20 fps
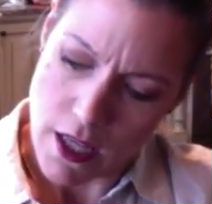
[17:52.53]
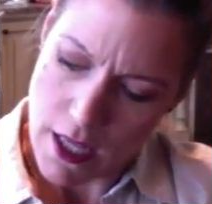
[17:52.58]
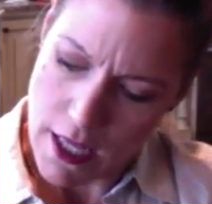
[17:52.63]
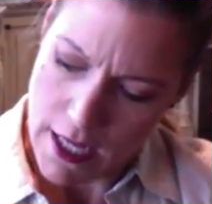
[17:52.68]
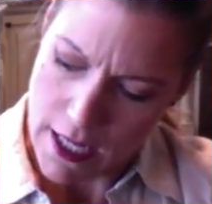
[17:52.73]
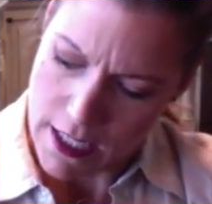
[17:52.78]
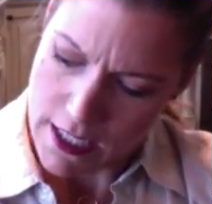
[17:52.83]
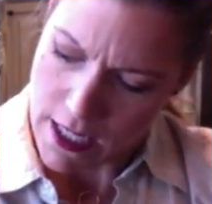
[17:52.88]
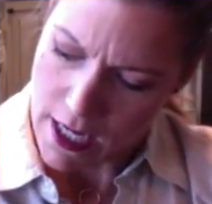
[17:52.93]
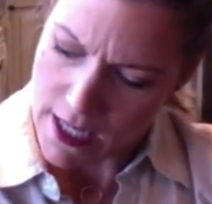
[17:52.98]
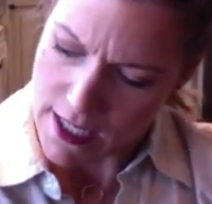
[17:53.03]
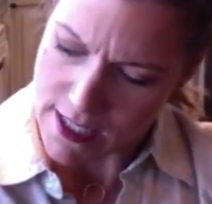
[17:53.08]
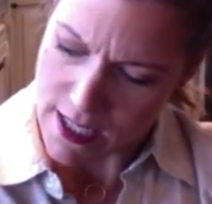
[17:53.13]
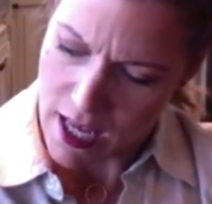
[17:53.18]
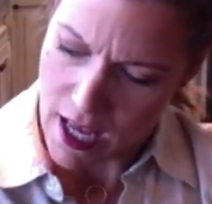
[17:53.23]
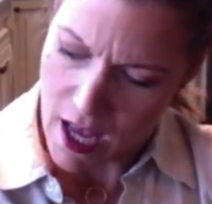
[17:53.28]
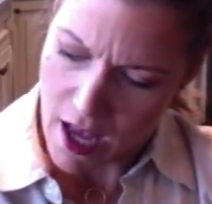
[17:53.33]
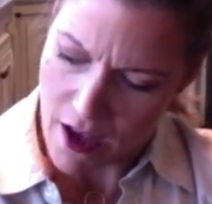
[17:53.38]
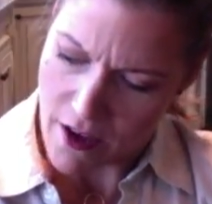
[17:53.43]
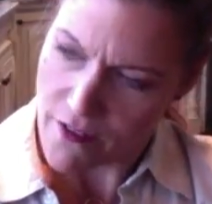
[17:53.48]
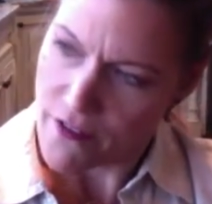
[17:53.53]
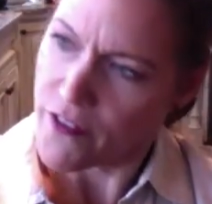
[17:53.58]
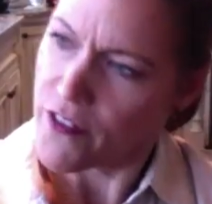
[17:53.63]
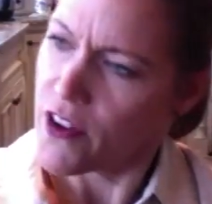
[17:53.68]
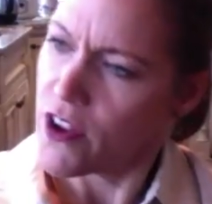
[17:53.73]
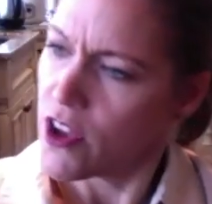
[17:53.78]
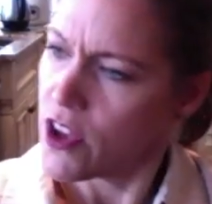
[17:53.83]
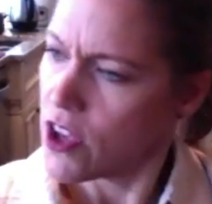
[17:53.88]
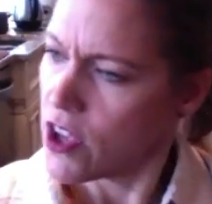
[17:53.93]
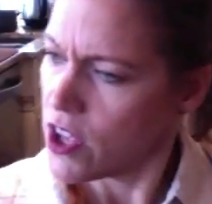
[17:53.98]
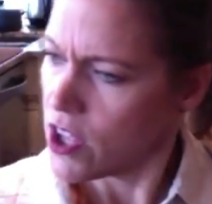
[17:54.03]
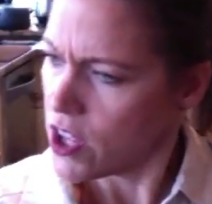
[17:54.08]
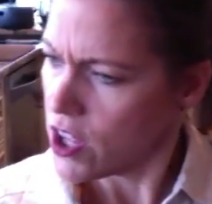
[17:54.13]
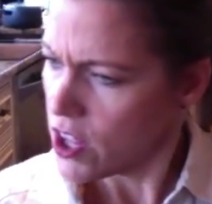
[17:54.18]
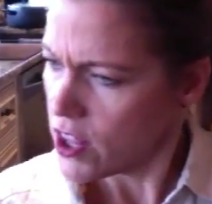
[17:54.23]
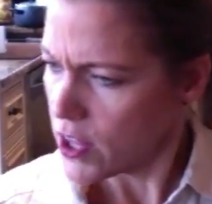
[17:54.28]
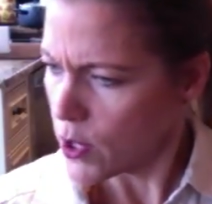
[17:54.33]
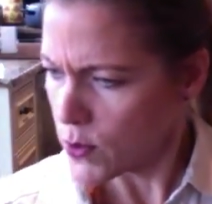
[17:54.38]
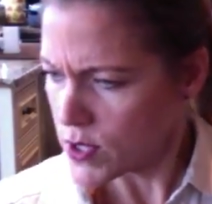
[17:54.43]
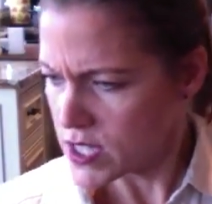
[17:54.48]
he does have,
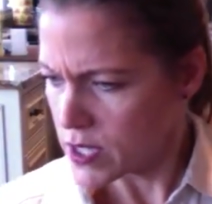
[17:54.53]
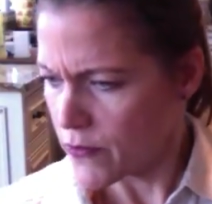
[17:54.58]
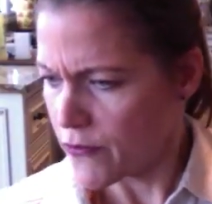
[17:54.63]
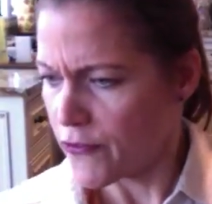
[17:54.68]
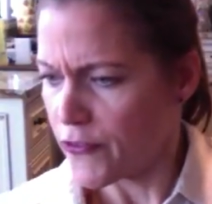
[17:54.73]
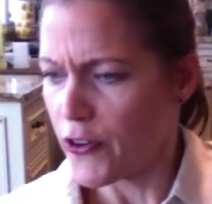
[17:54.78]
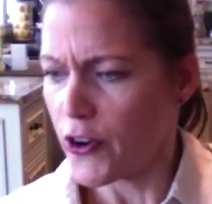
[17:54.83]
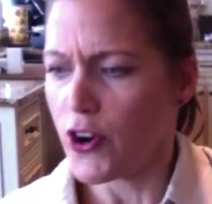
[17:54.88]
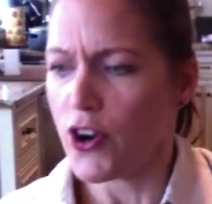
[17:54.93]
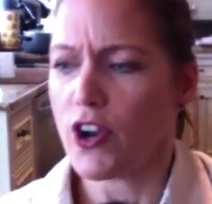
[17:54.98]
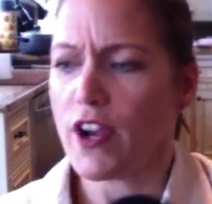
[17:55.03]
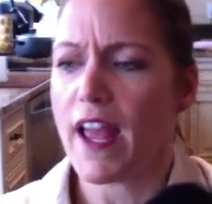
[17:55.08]
there was some fur.